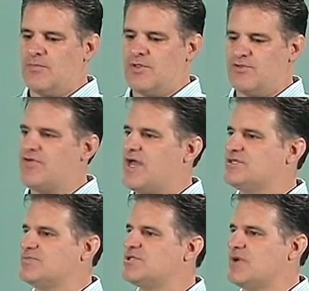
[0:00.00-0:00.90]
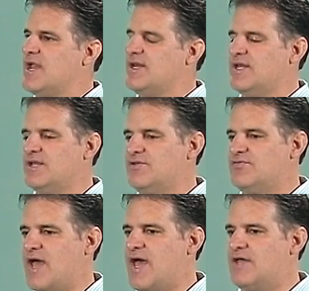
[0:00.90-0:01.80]
you've had some training and
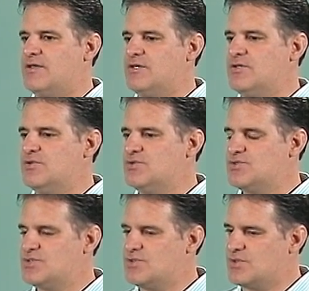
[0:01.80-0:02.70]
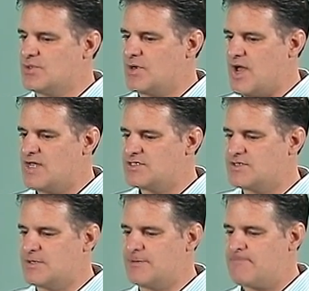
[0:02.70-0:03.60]
you've used your
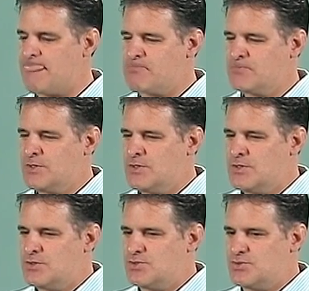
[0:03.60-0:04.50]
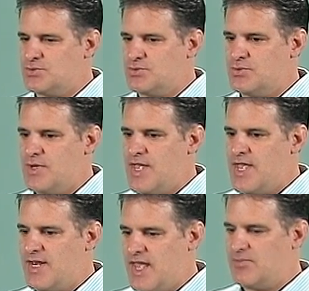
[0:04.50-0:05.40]
asana to
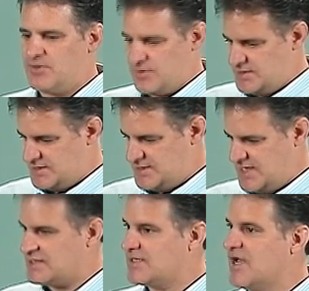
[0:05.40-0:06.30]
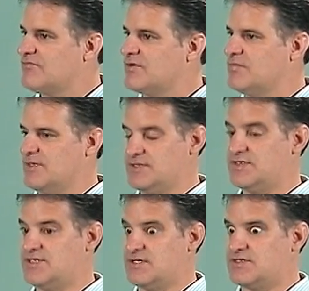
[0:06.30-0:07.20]
enable you to sit comfortably, to
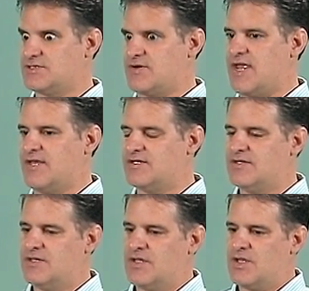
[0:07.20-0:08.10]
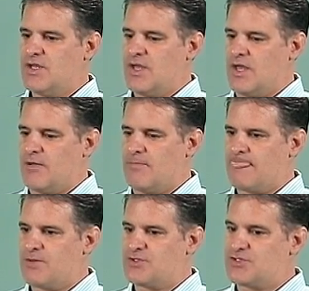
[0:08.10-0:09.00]
sit straight,
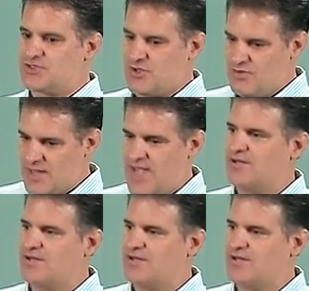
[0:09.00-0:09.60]
so that